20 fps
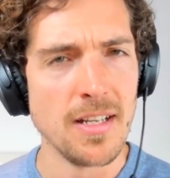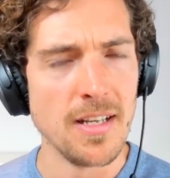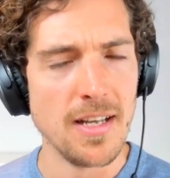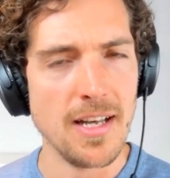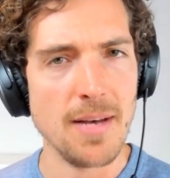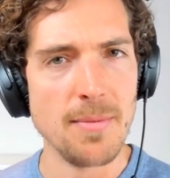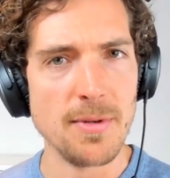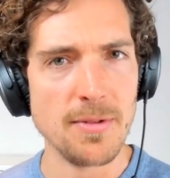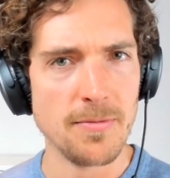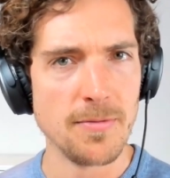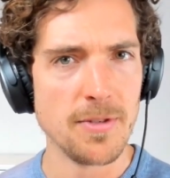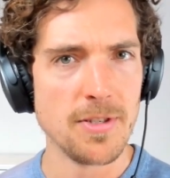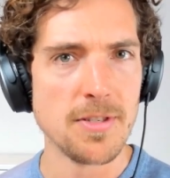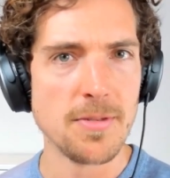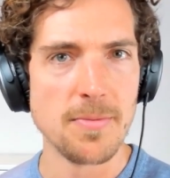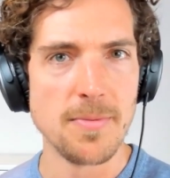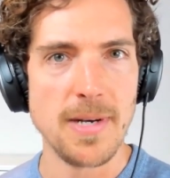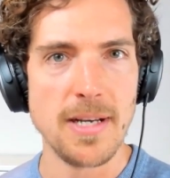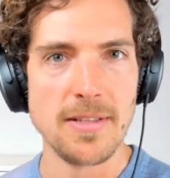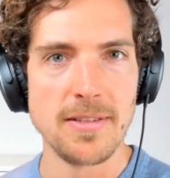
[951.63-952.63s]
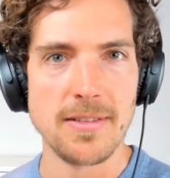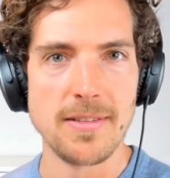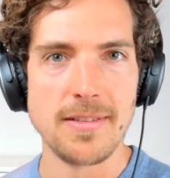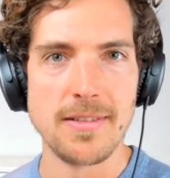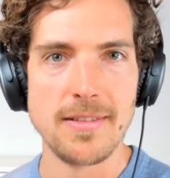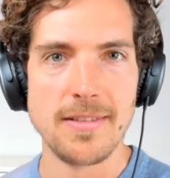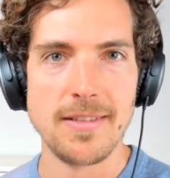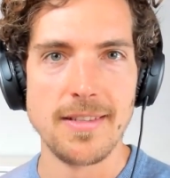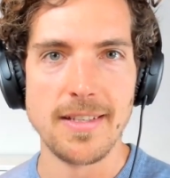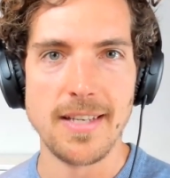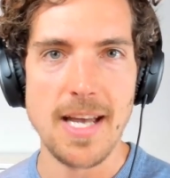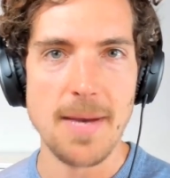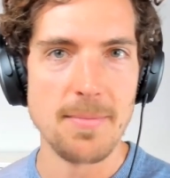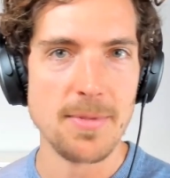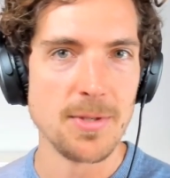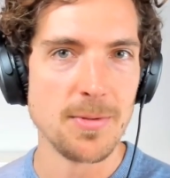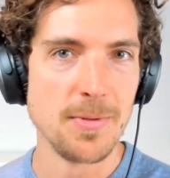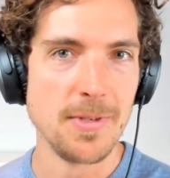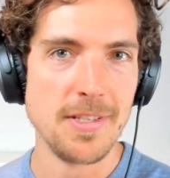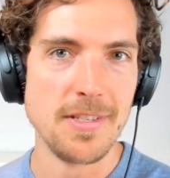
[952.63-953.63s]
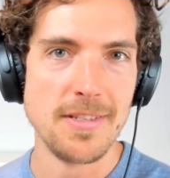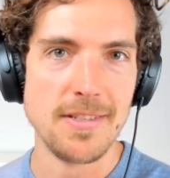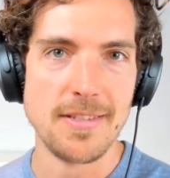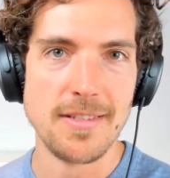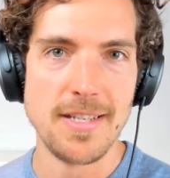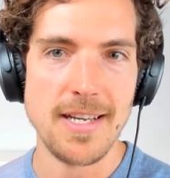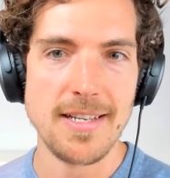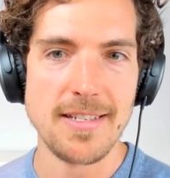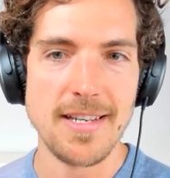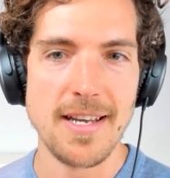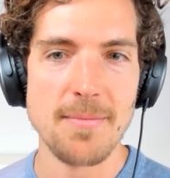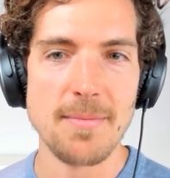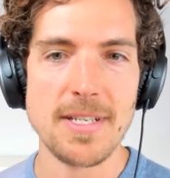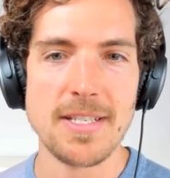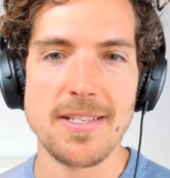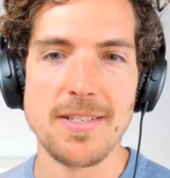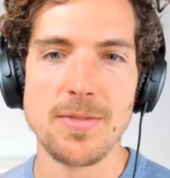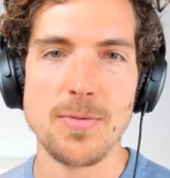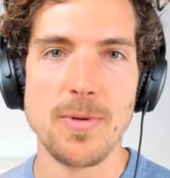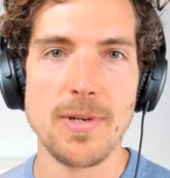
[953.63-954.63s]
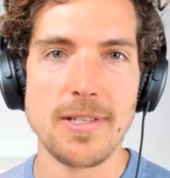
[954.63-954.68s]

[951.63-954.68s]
But first, about the gap between data and business.